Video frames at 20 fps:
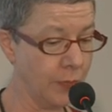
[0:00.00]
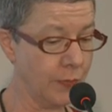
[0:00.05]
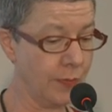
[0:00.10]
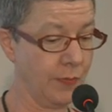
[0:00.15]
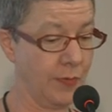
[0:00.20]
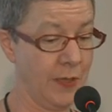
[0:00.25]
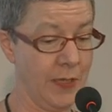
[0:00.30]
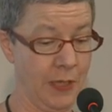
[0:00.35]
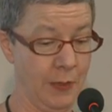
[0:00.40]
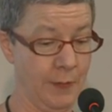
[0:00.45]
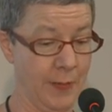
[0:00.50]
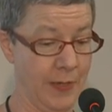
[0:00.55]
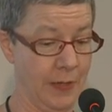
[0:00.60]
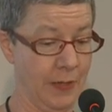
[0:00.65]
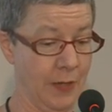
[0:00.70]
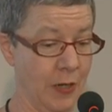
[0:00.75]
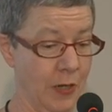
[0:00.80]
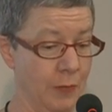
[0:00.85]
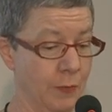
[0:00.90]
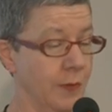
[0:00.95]
think about
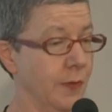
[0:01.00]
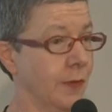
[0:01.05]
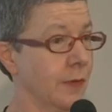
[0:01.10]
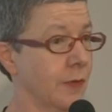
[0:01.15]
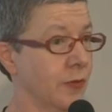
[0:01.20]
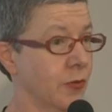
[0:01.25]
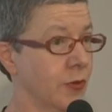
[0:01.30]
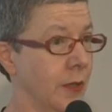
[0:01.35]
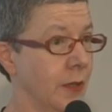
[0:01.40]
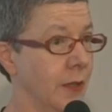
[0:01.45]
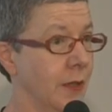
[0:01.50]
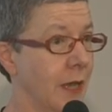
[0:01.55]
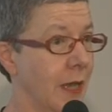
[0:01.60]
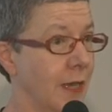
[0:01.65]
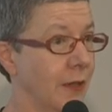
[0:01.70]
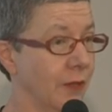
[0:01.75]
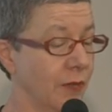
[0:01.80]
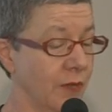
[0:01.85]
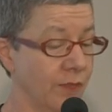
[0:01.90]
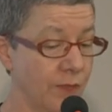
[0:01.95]
Libraries Australia and
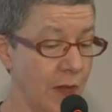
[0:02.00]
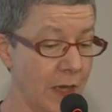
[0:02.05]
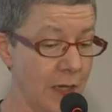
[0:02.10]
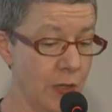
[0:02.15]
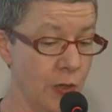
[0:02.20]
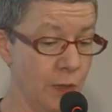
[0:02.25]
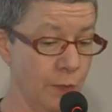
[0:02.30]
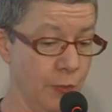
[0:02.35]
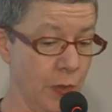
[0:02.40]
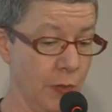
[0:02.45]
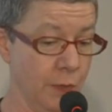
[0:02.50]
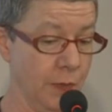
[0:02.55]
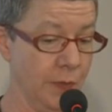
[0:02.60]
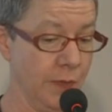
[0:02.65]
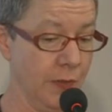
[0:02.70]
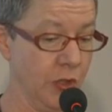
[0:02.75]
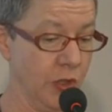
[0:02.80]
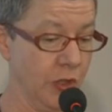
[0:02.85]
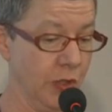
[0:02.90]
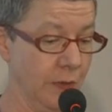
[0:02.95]
its value
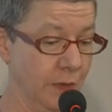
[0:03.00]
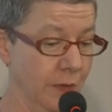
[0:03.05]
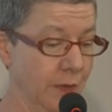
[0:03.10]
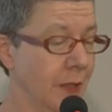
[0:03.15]
proposition.